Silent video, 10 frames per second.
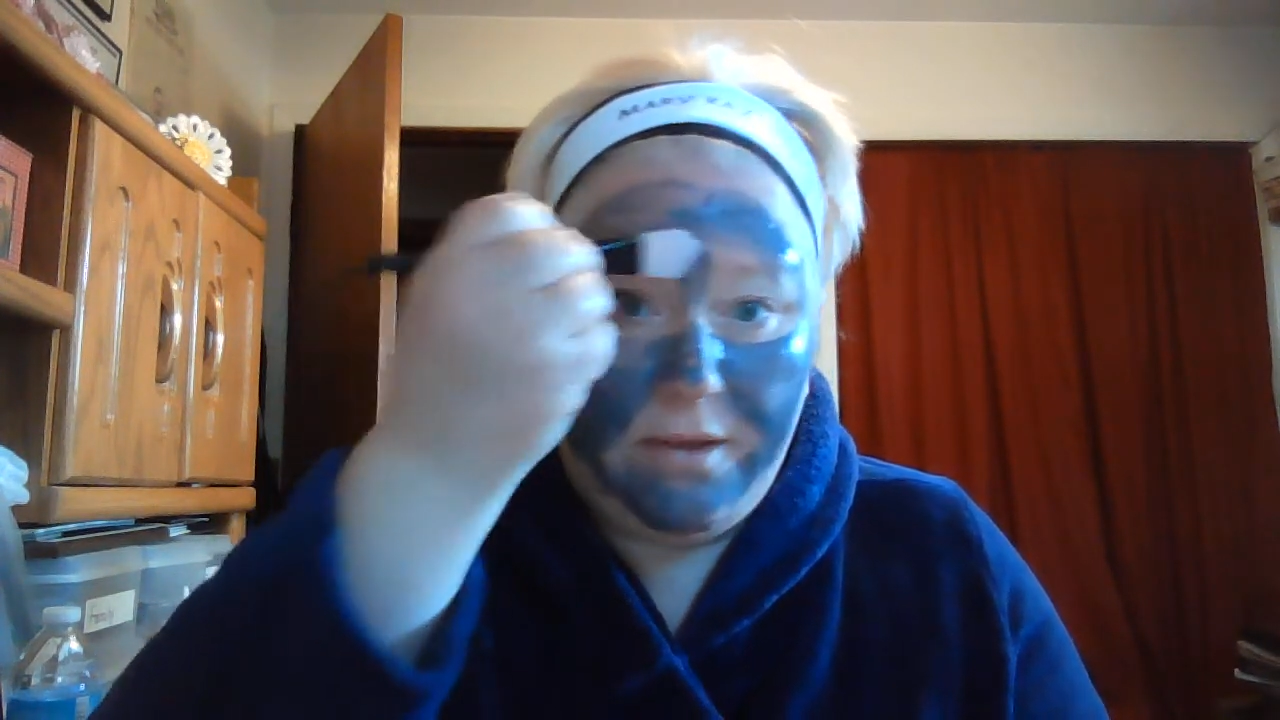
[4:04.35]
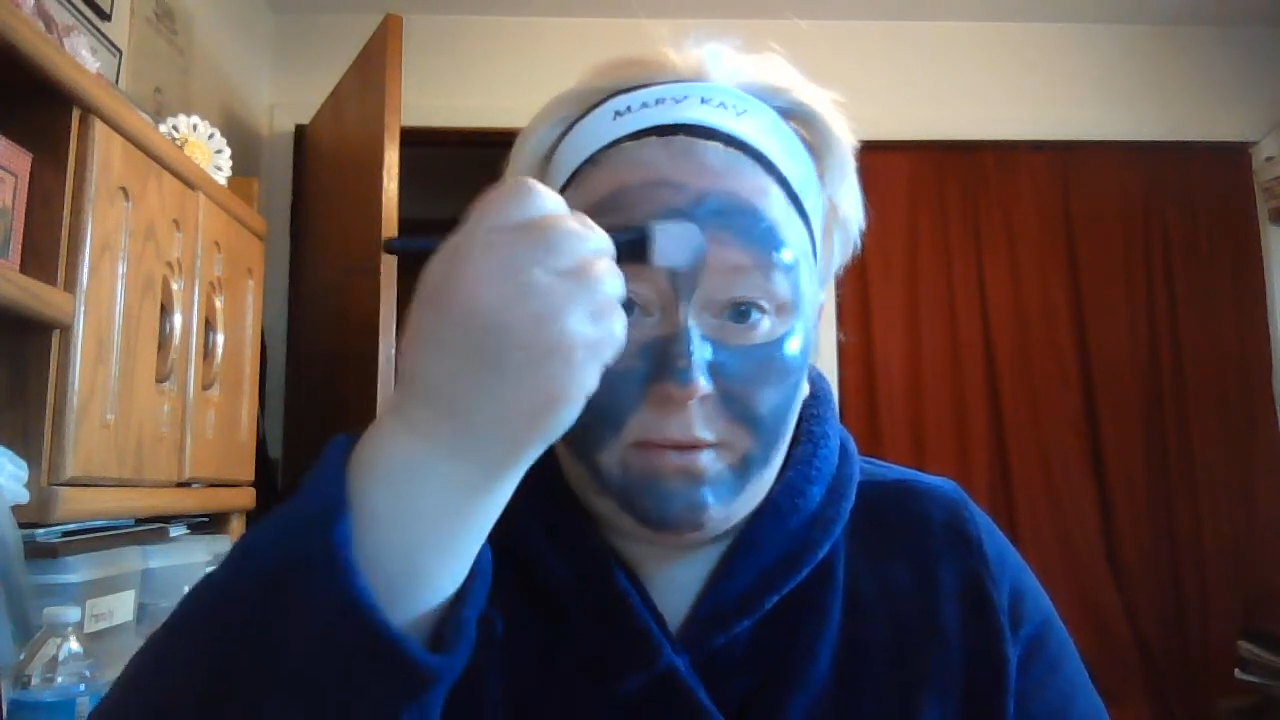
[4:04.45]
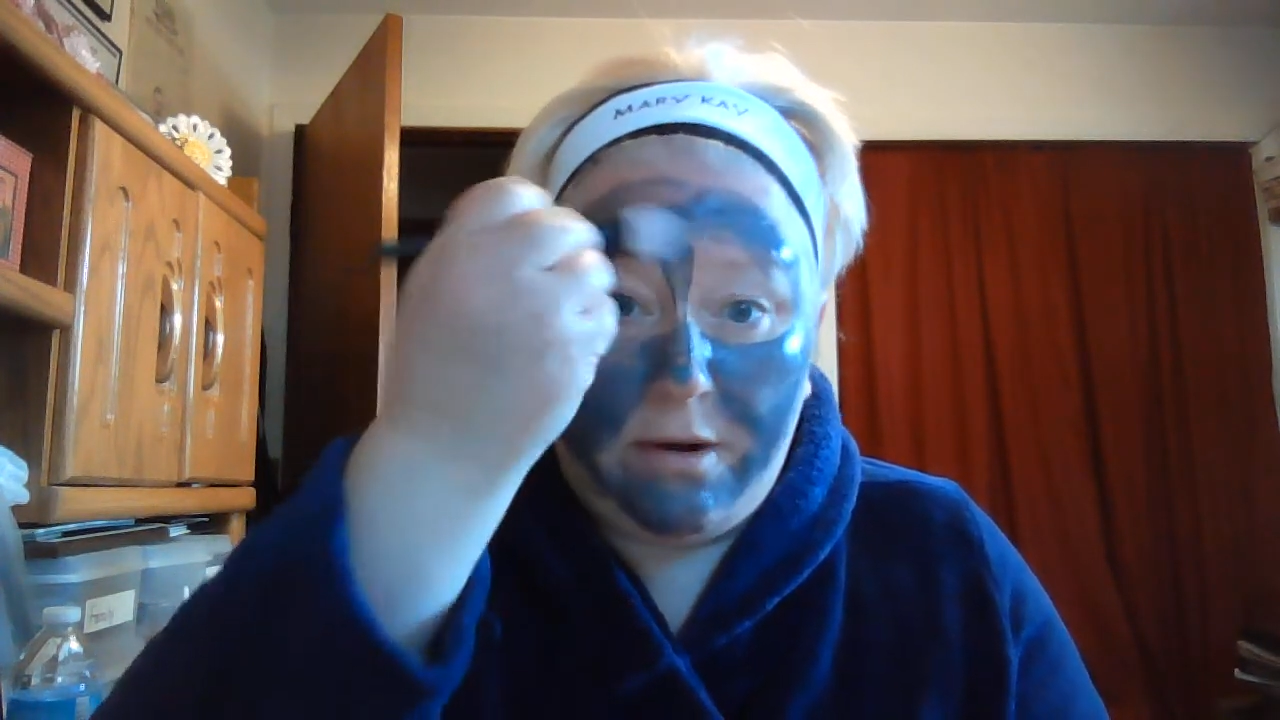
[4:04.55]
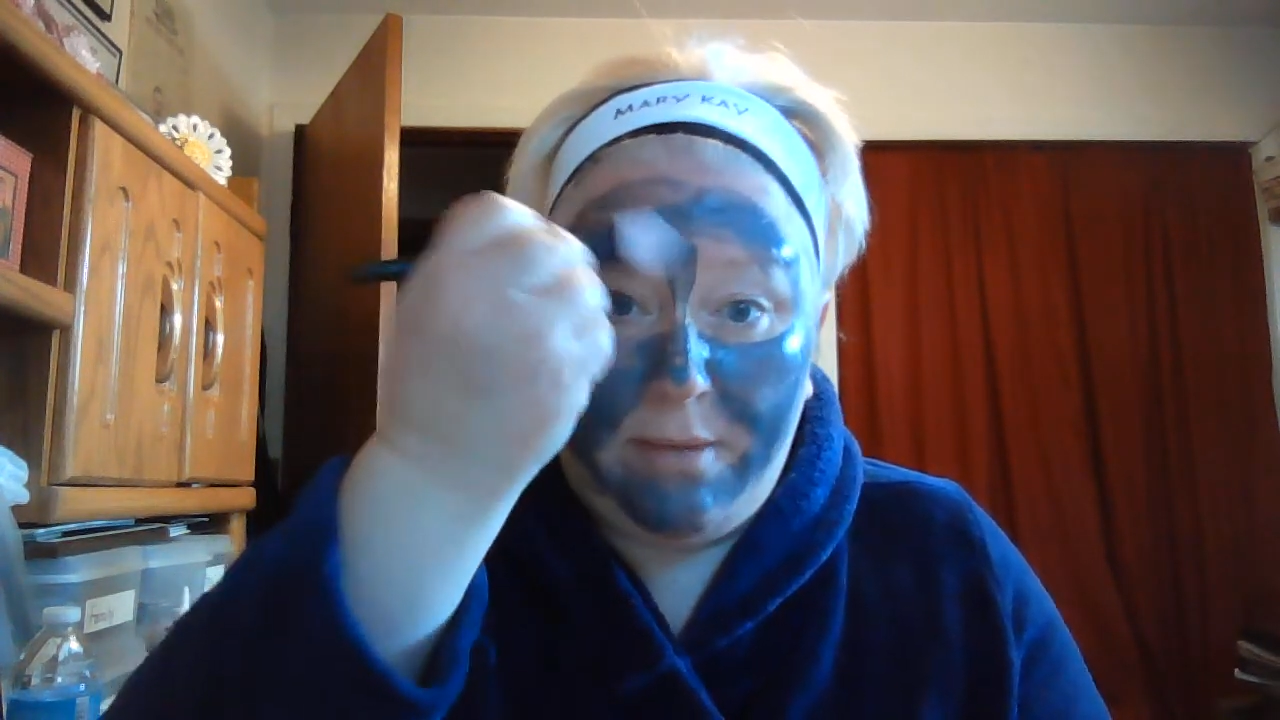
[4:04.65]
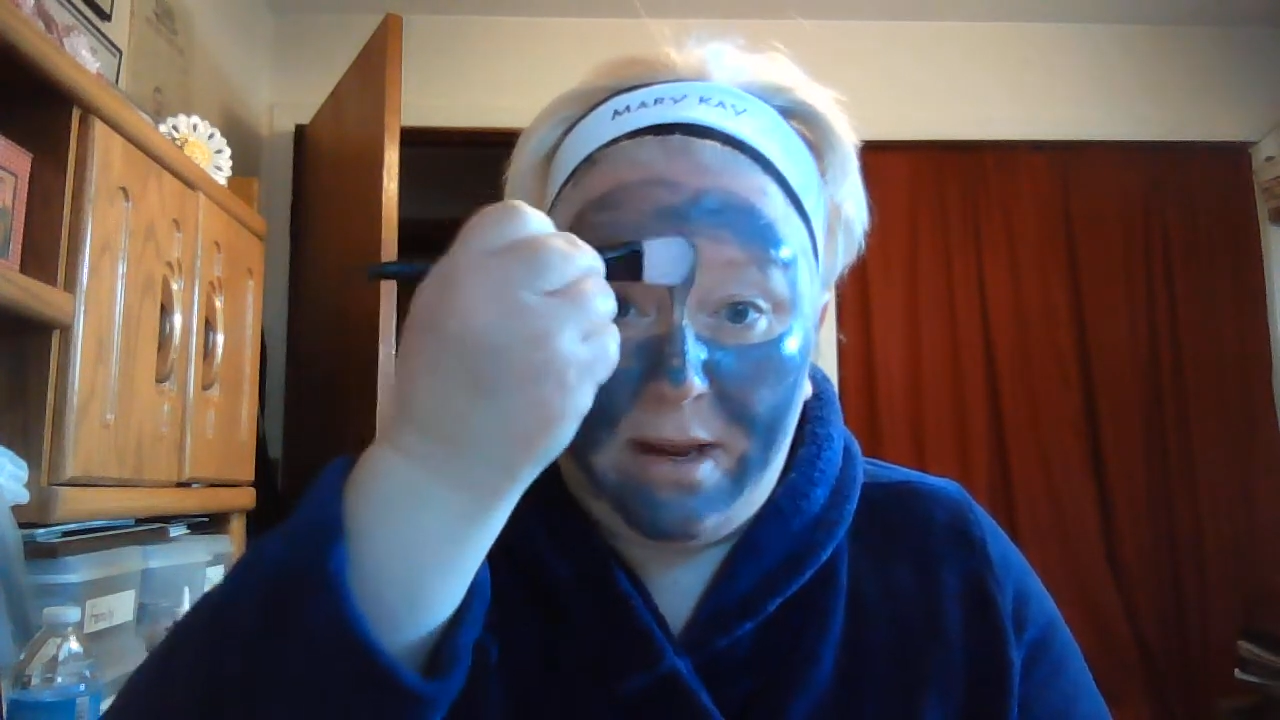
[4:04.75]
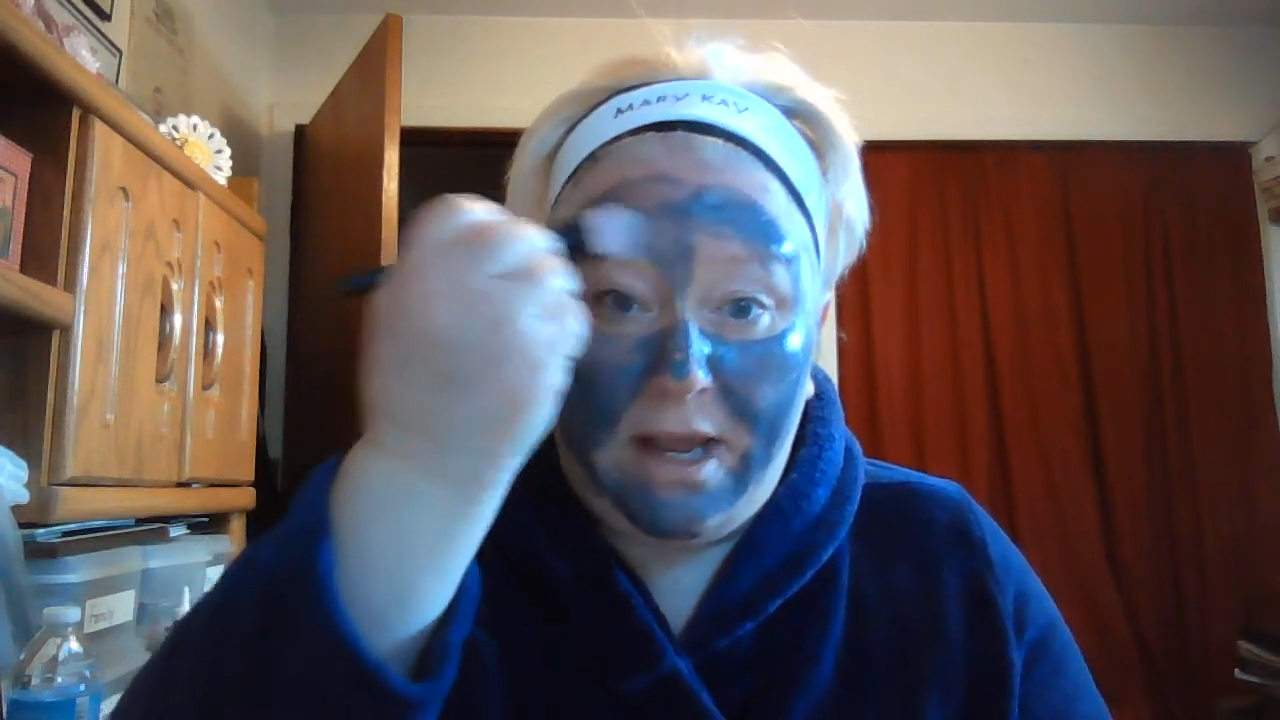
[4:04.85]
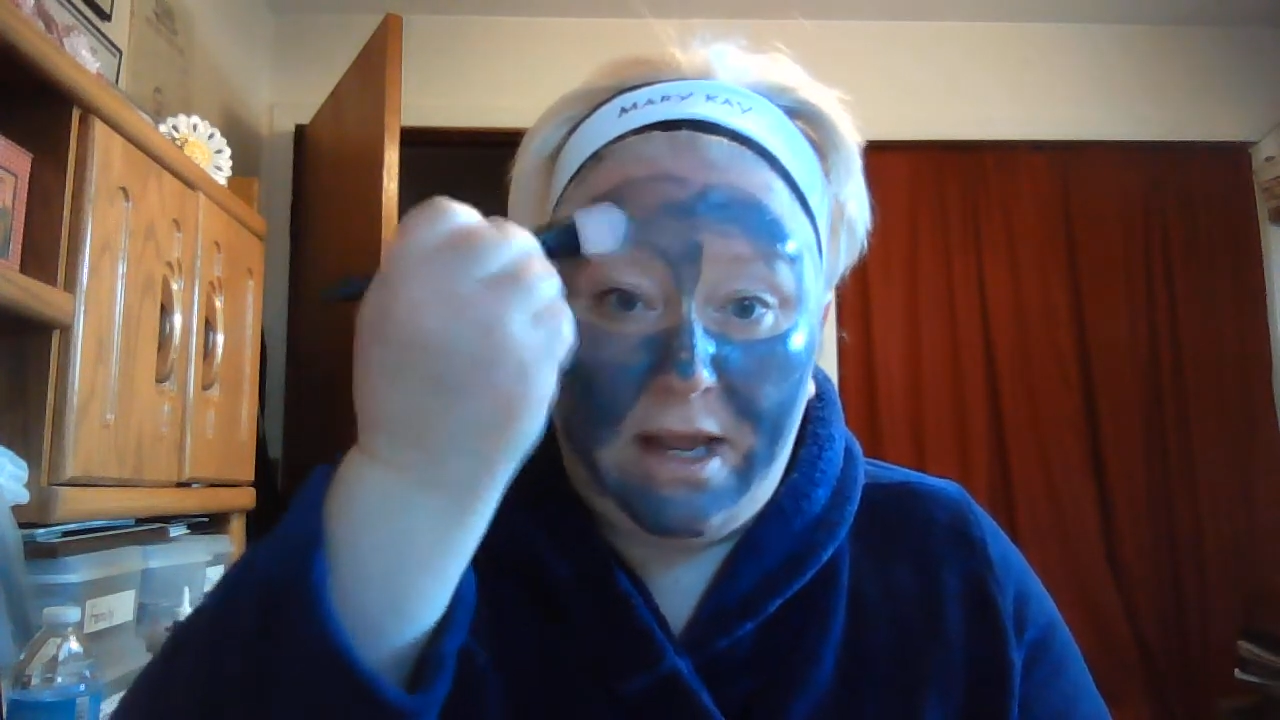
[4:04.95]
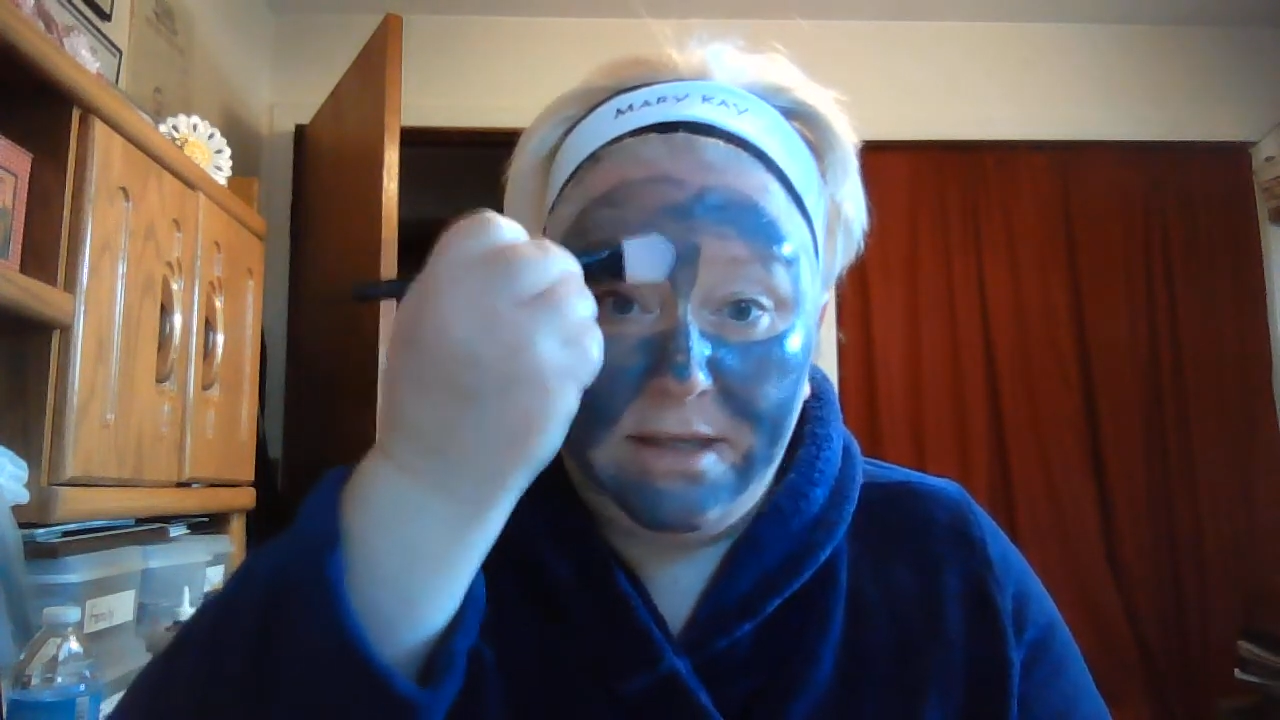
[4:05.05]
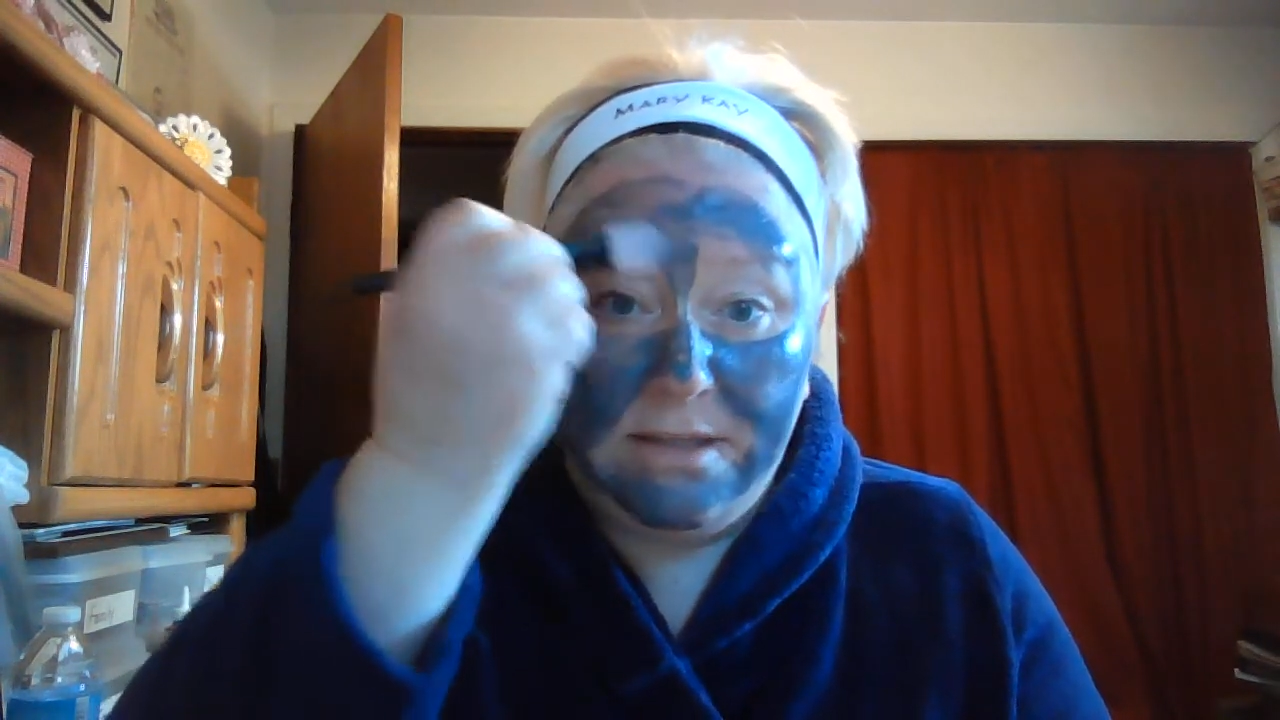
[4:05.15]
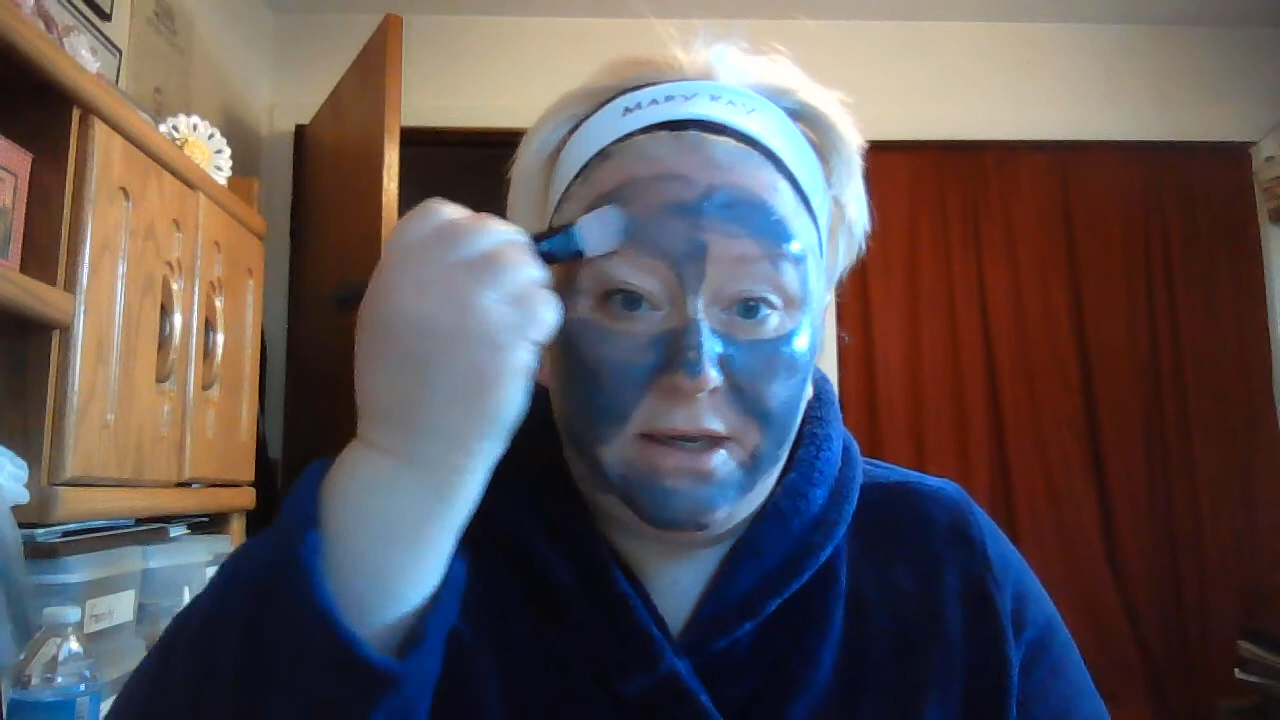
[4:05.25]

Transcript: around my eyes